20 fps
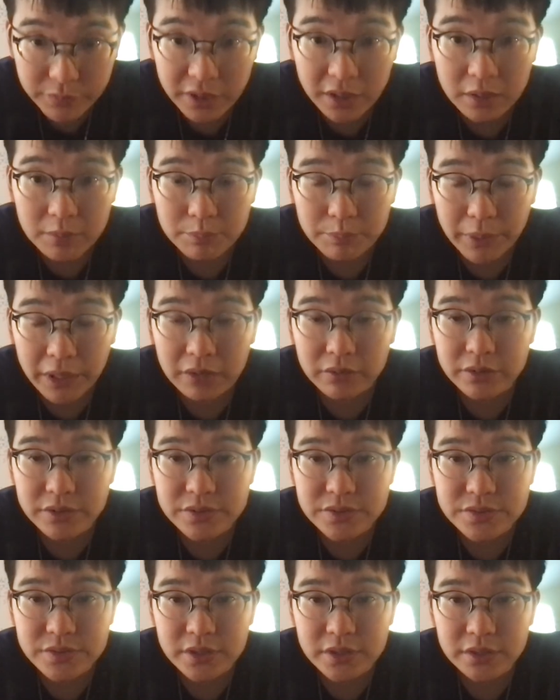
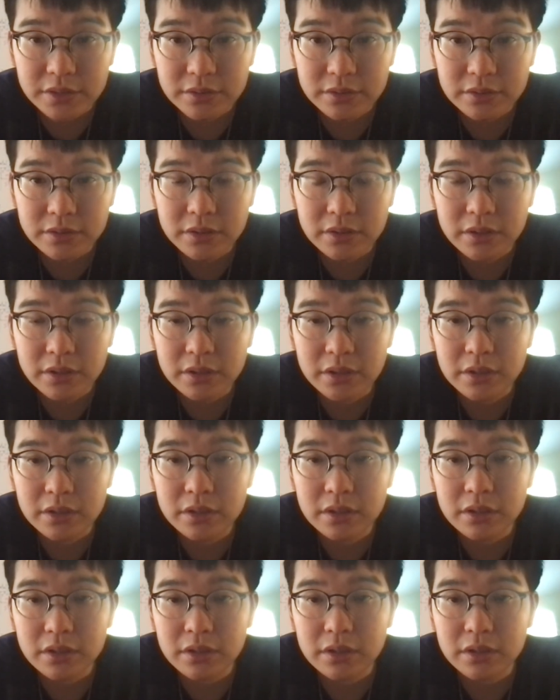balancing.
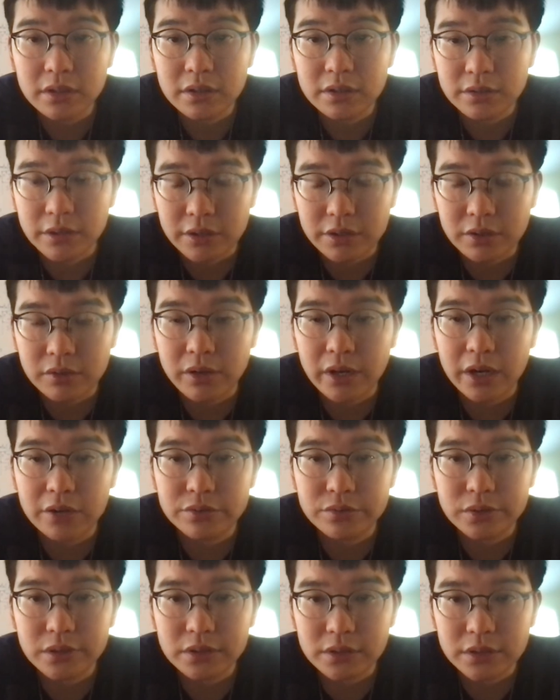They know how
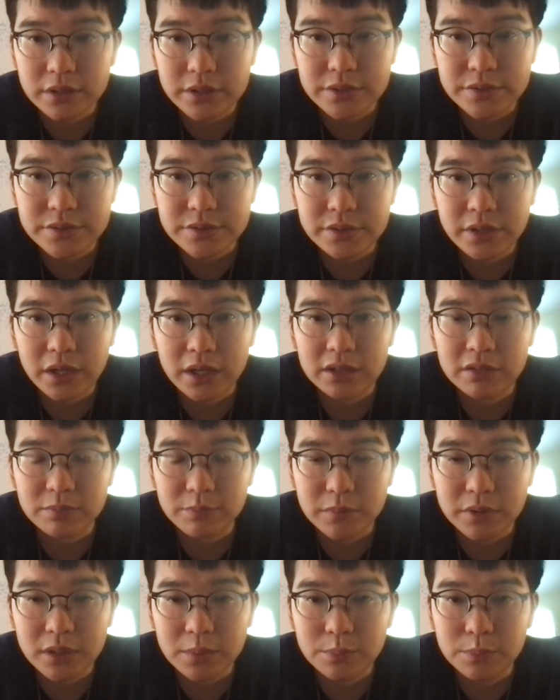to at least kind of
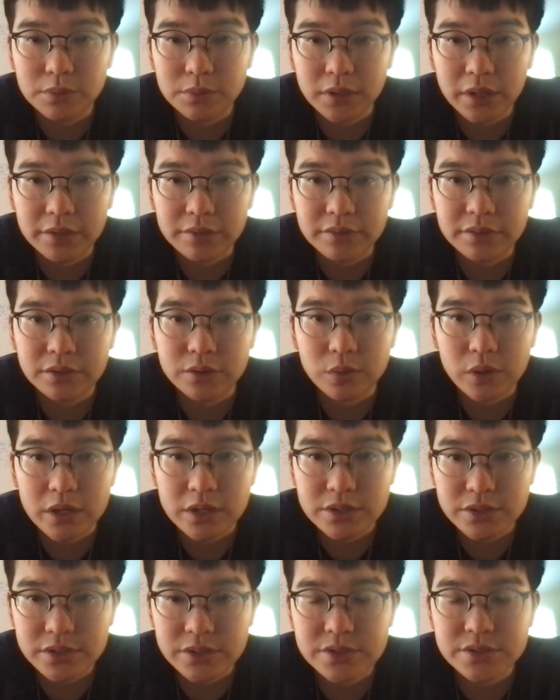manipulate
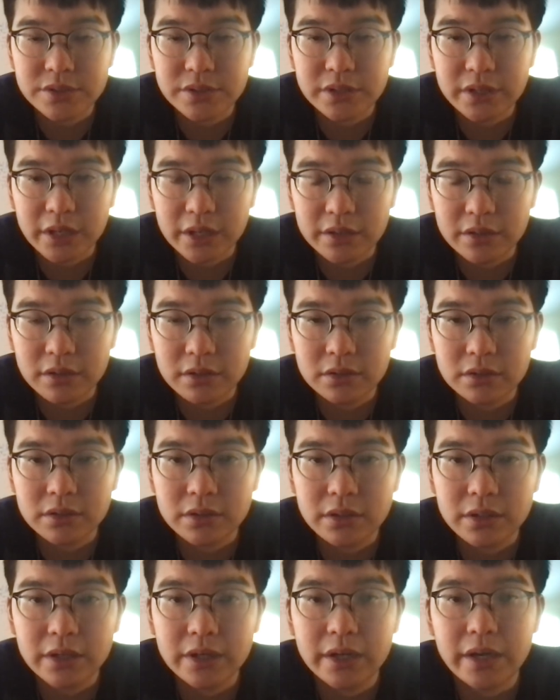equations together
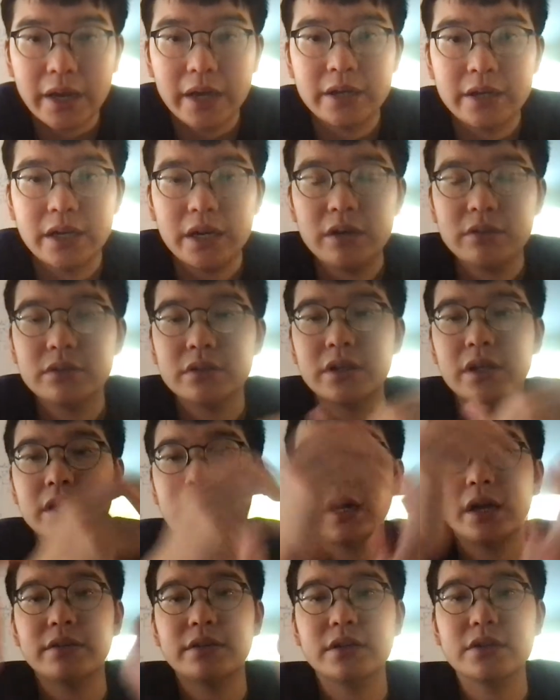and how the key
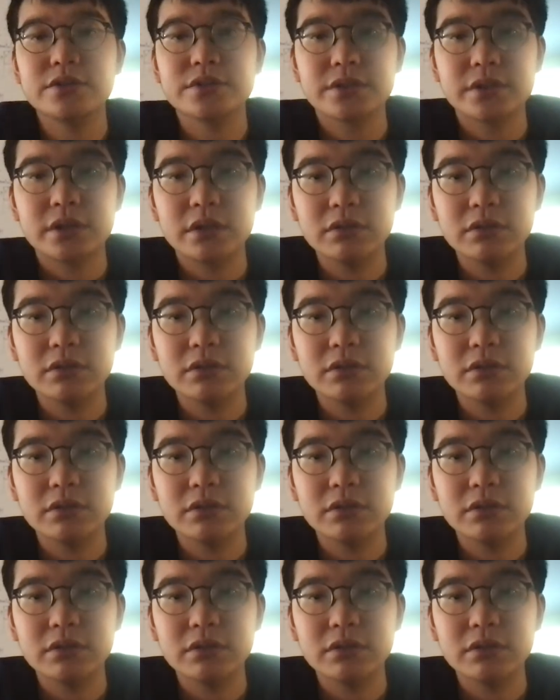idea is to go